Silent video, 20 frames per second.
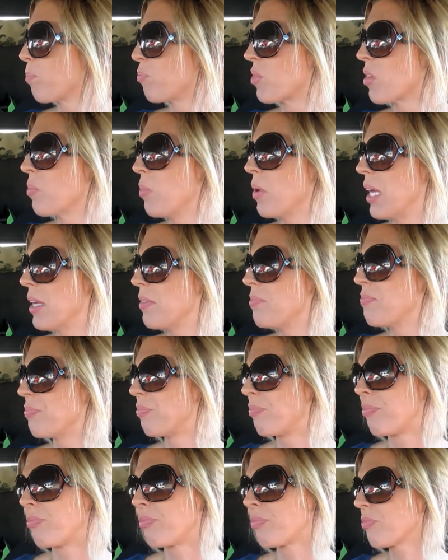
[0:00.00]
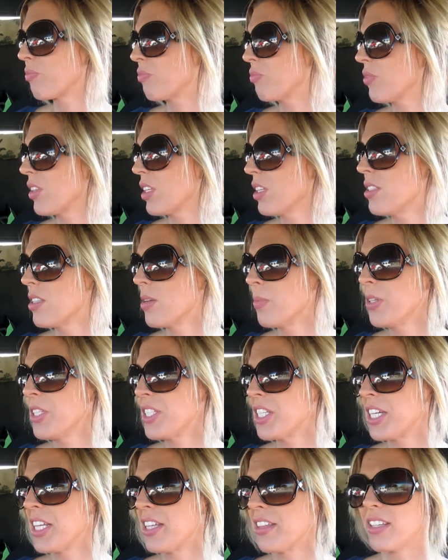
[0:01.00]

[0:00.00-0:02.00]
But some reason he